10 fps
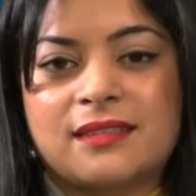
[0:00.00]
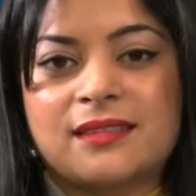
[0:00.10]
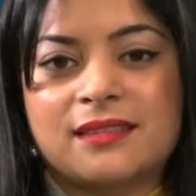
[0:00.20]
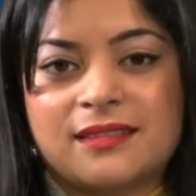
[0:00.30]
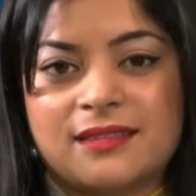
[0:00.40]

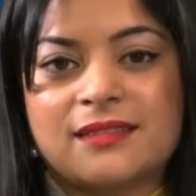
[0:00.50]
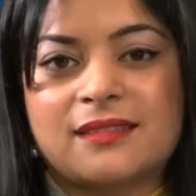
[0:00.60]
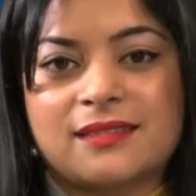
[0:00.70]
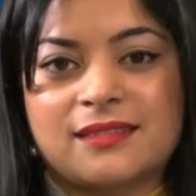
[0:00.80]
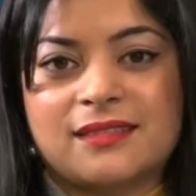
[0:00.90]

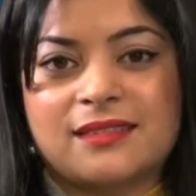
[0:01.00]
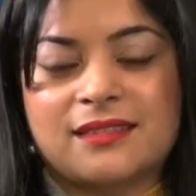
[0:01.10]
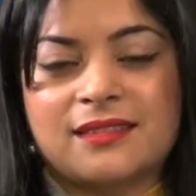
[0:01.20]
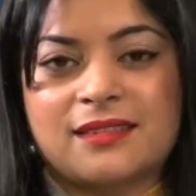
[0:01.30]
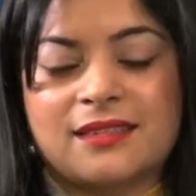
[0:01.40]

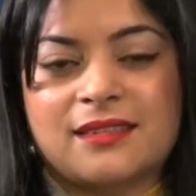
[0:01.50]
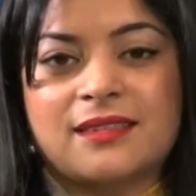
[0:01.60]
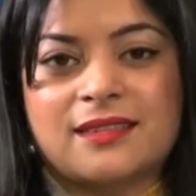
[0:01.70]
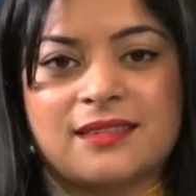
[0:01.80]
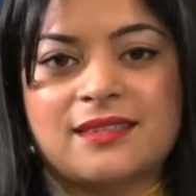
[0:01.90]

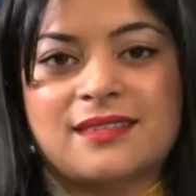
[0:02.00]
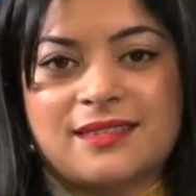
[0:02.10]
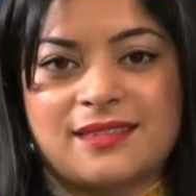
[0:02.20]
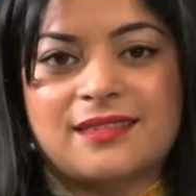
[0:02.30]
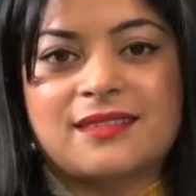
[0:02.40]

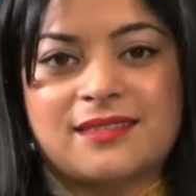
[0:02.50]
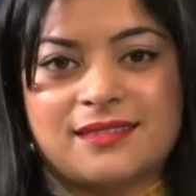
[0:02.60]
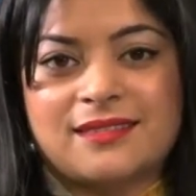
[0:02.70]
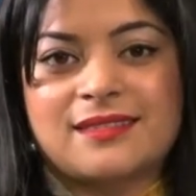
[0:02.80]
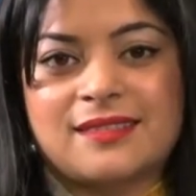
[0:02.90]

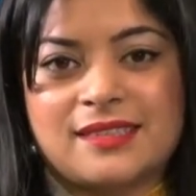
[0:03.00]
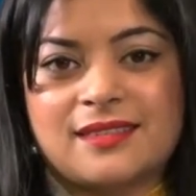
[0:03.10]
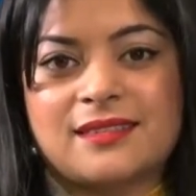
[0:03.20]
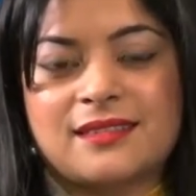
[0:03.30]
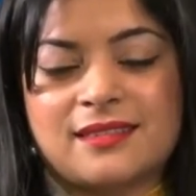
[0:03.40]

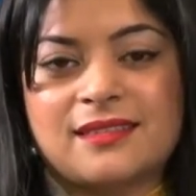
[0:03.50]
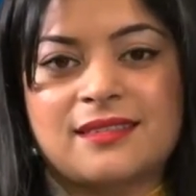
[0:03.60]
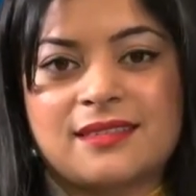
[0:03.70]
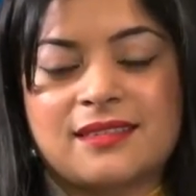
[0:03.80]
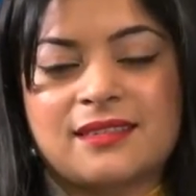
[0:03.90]

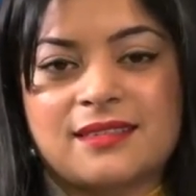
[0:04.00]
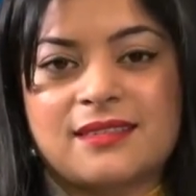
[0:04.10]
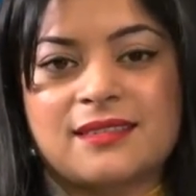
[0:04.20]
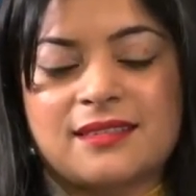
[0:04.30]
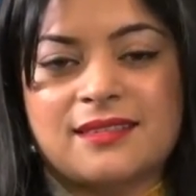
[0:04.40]

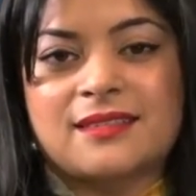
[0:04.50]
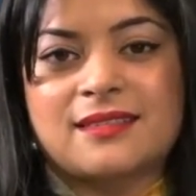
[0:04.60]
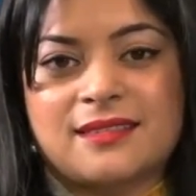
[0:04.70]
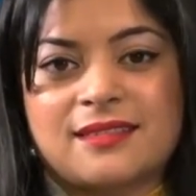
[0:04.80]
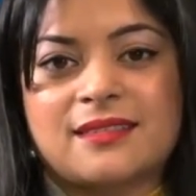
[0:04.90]

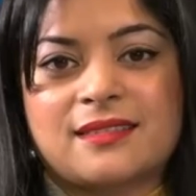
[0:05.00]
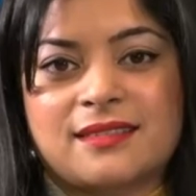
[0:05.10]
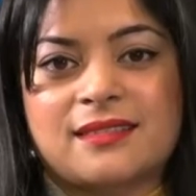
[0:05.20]
This person isn't speaking.